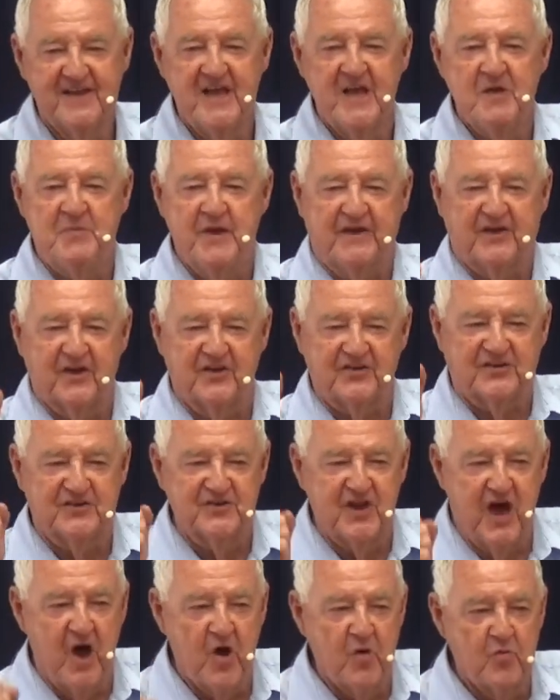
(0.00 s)
Because
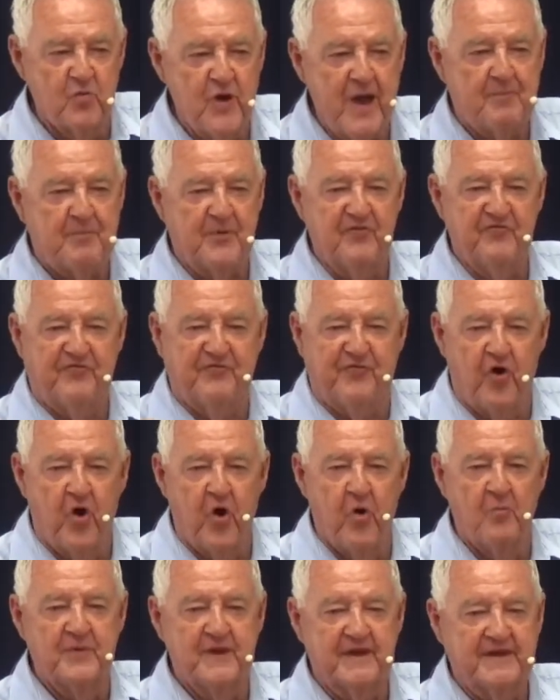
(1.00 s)
no weapon
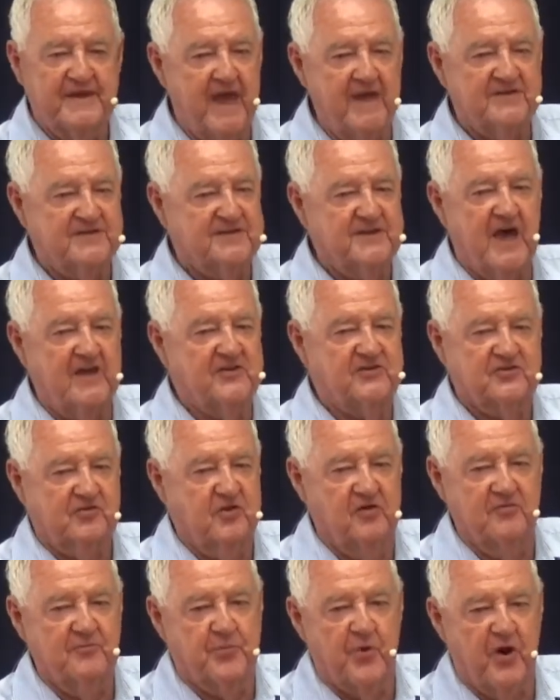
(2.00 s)
formed against us
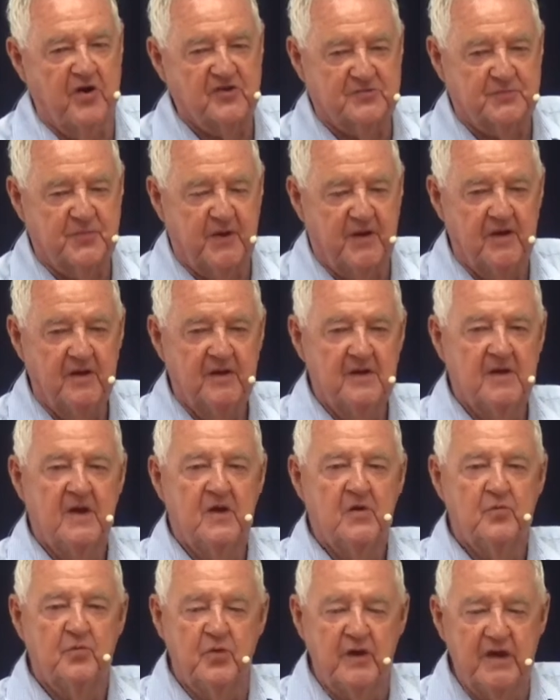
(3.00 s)
can prosper.
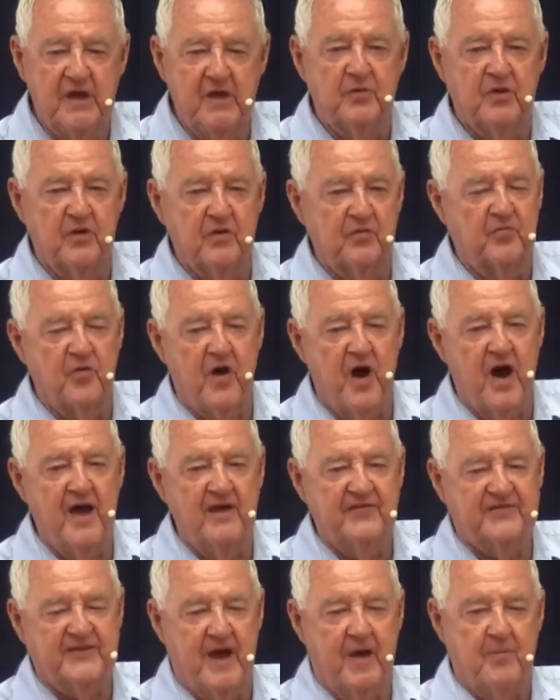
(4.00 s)
We will
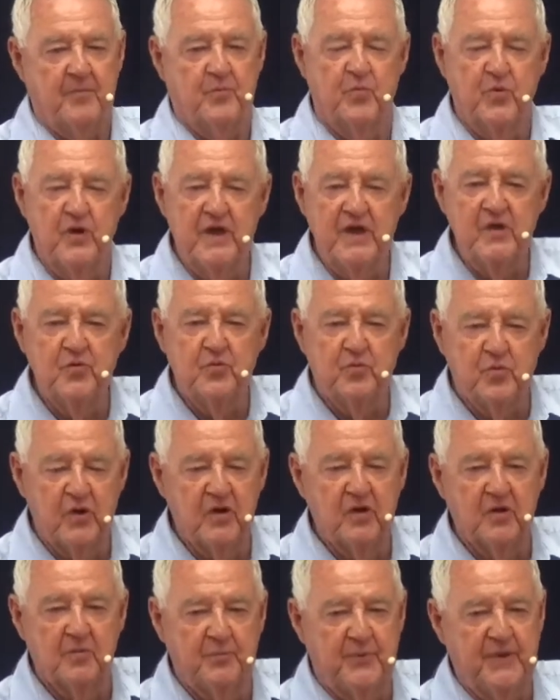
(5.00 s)
rise up. We
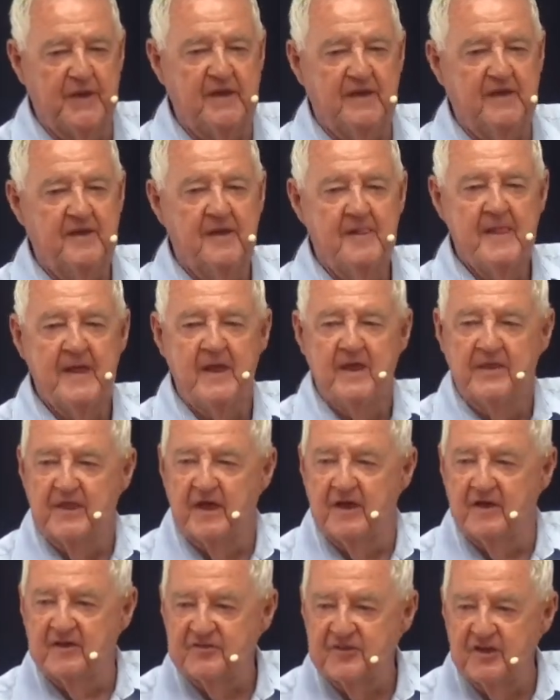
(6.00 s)
will be
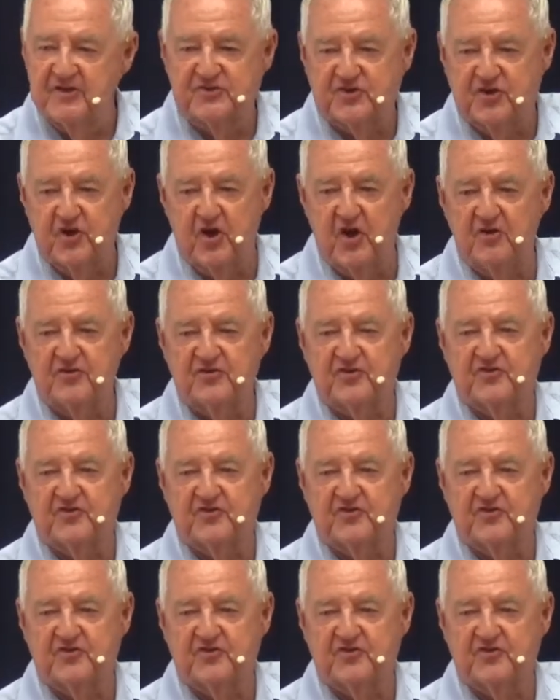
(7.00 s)
the, the church